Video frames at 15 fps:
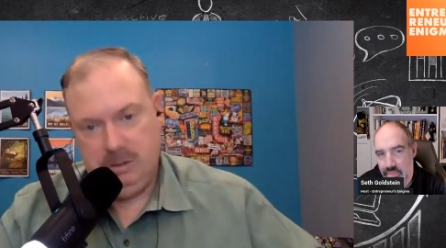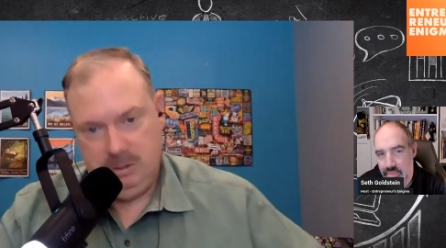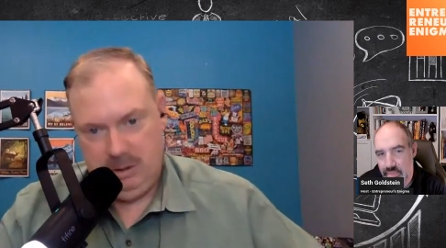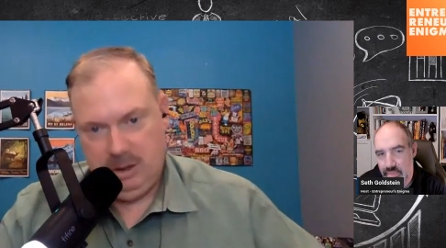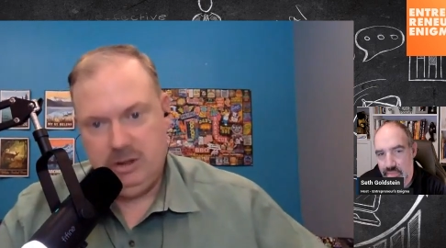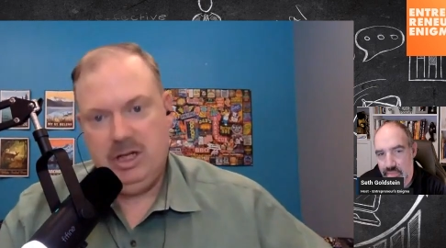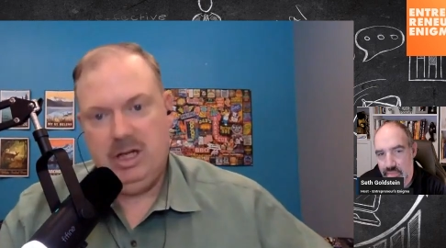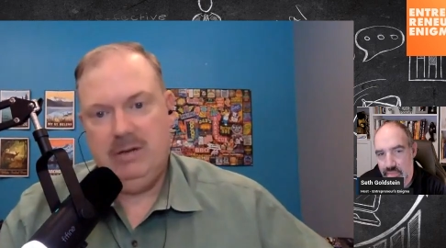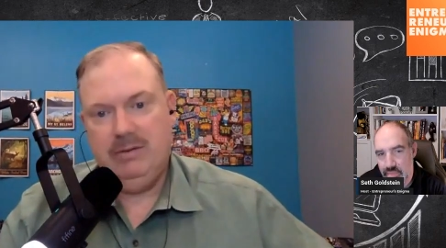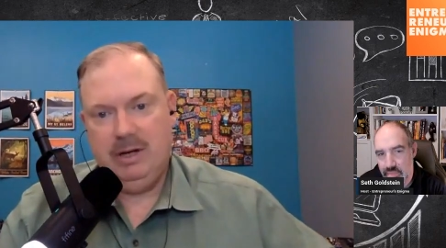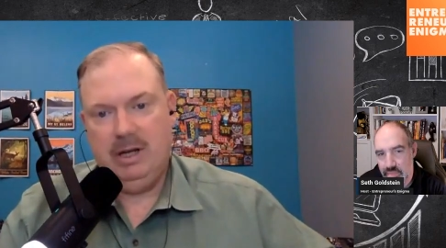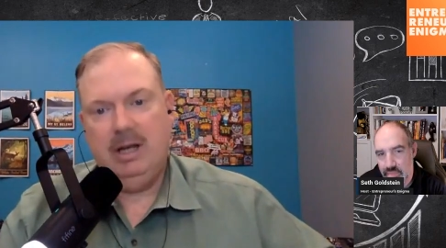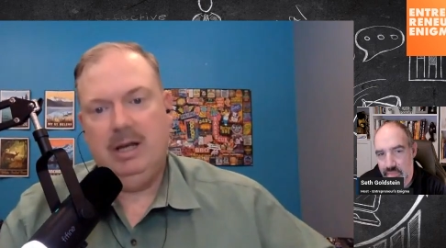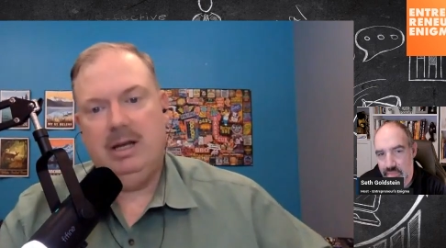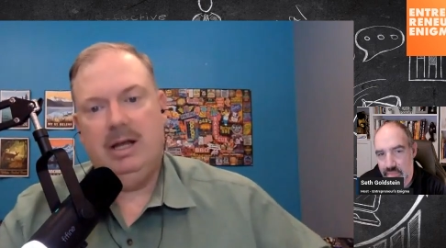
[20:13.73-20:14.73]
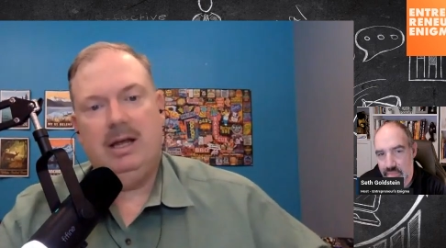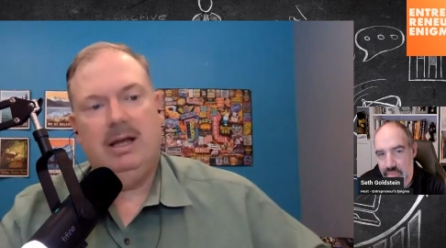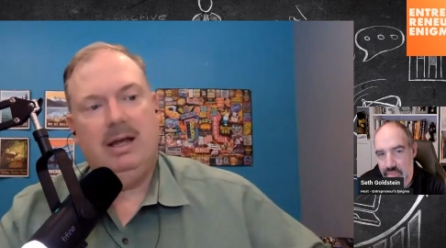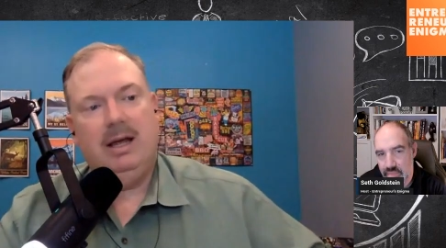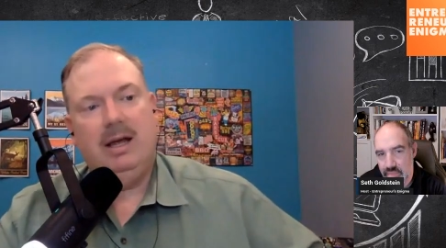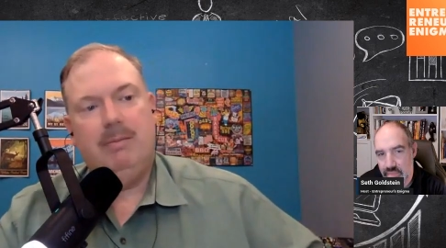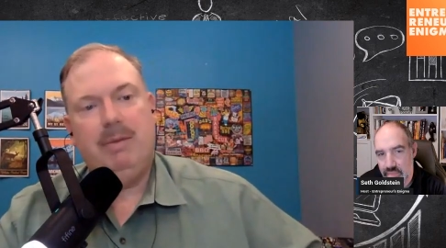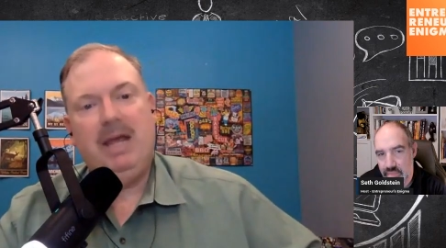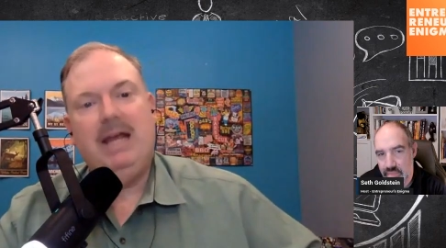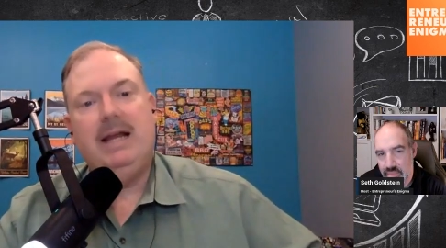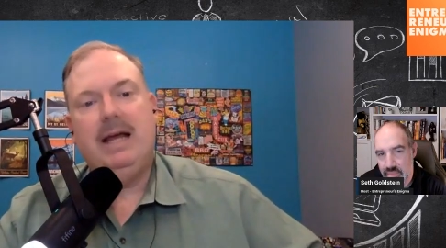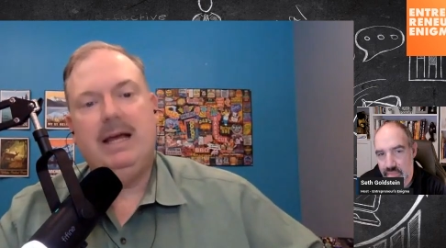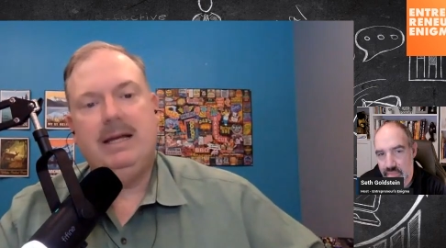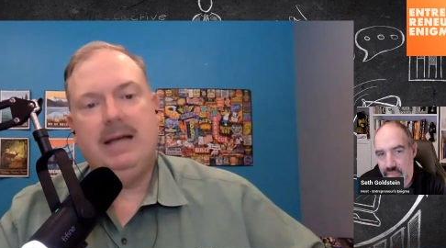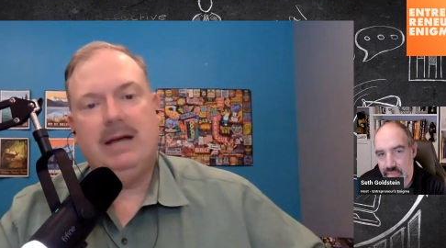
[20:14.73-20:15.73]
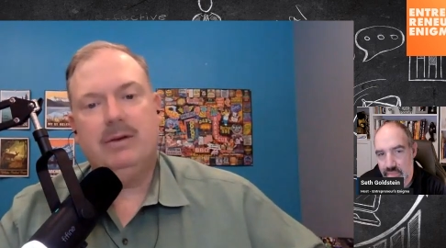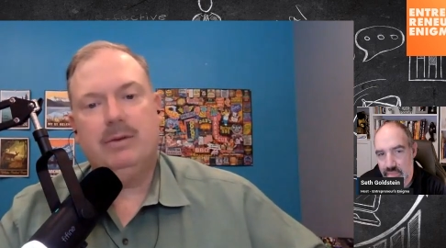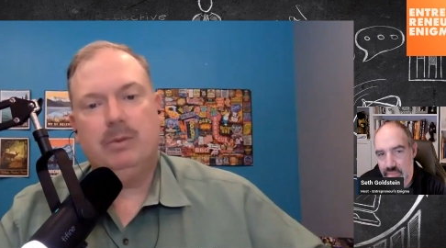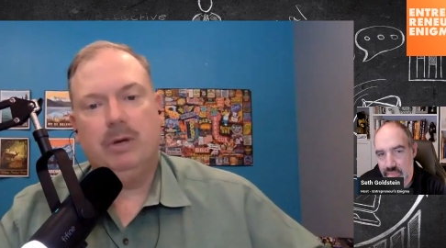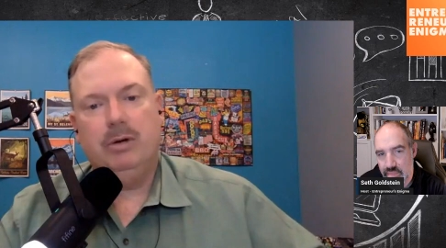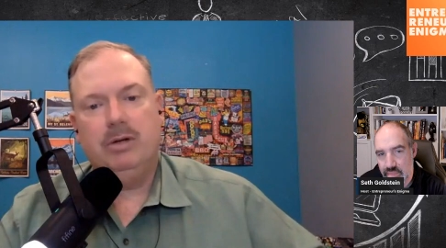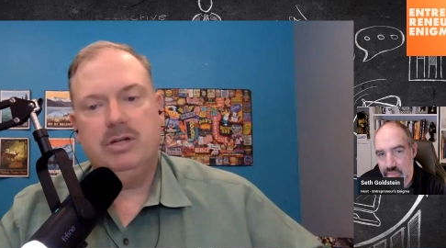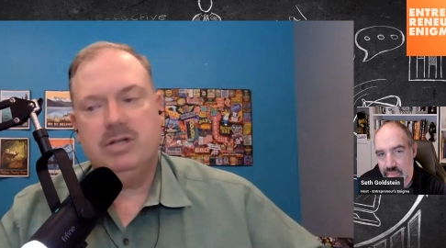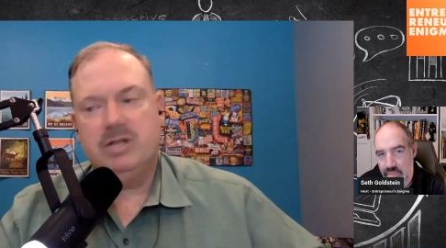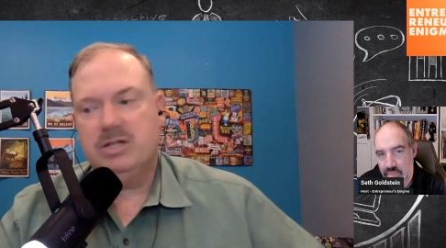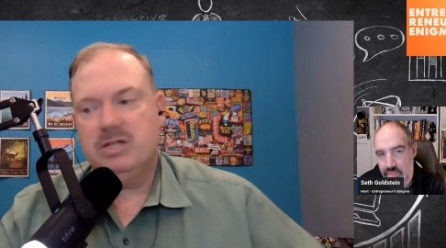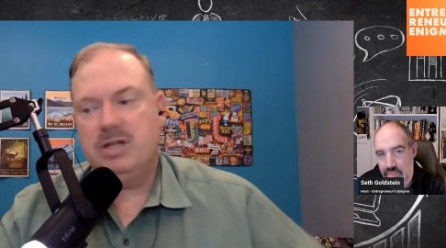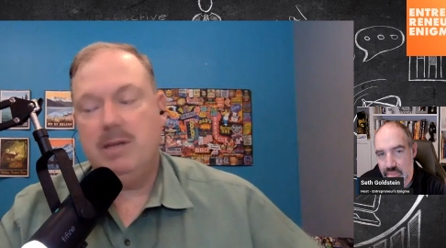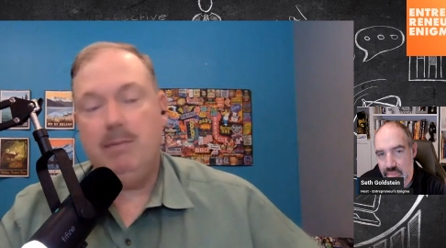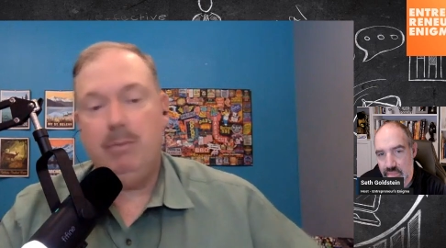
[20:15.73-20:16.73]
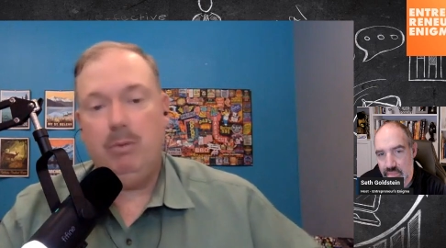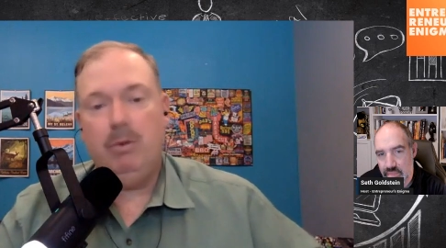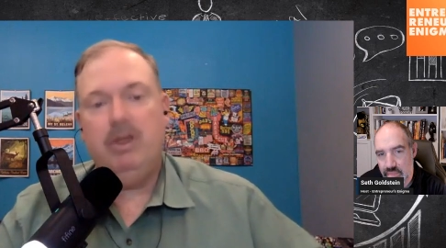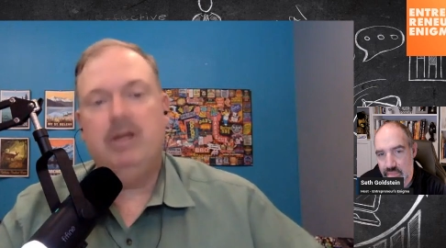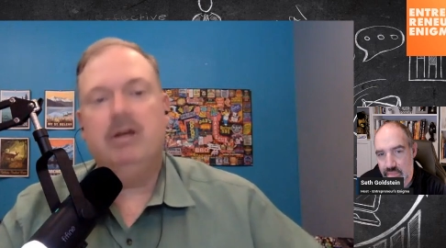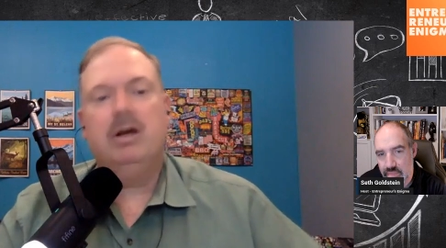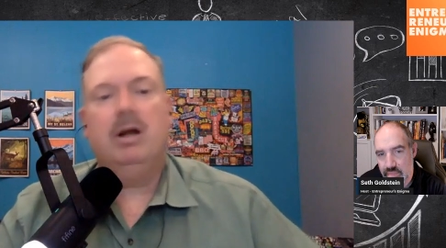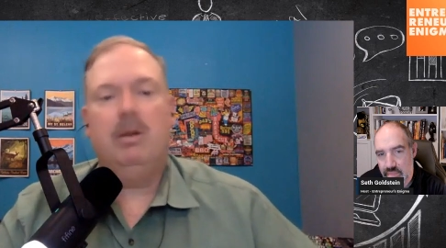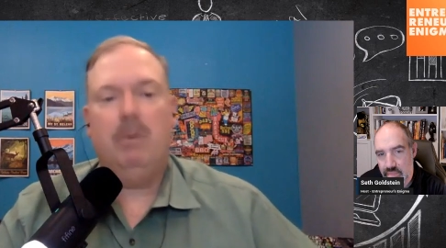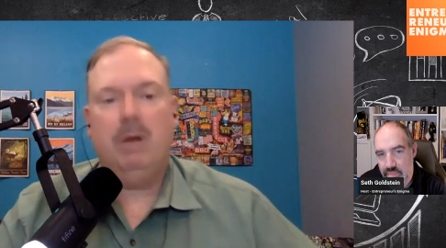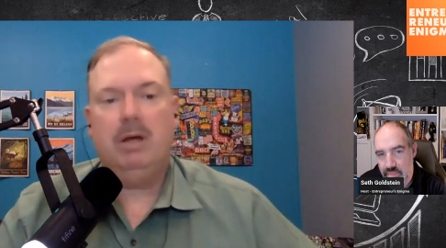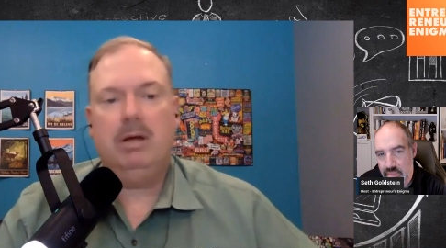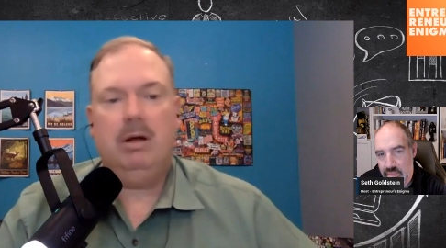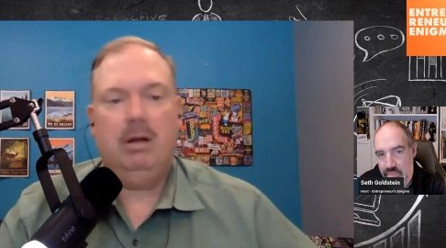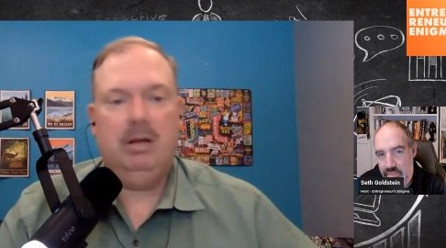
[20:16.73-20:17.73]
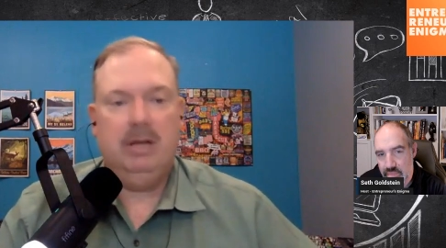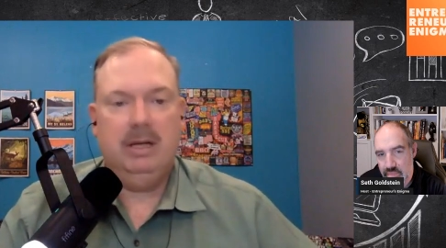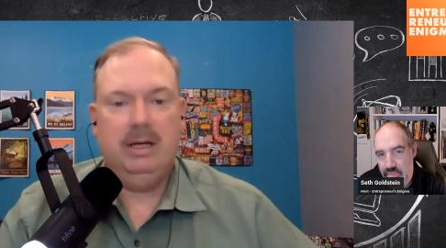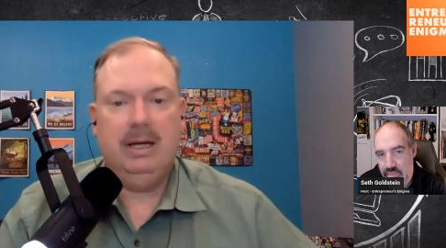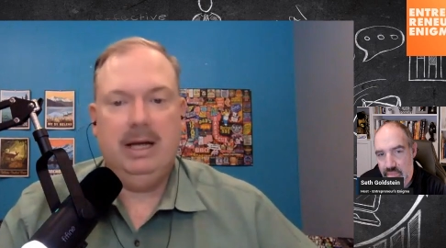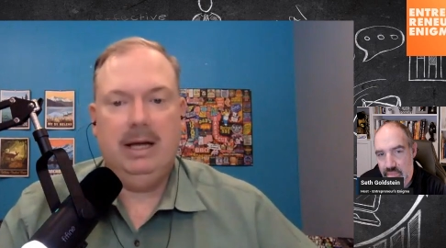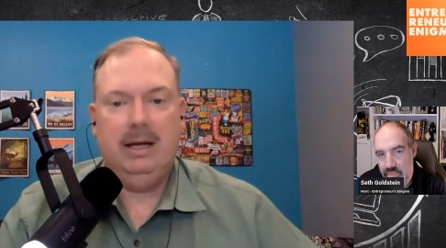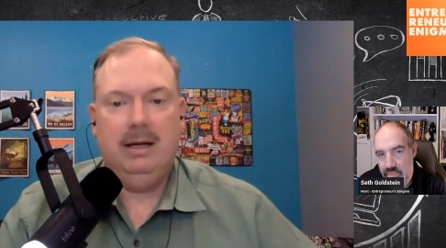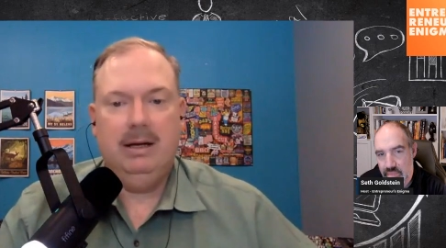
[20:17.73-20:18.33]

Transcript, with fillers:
Speaker 1: achieve an, a payday down the road, because at some point you're going to want to call it a day.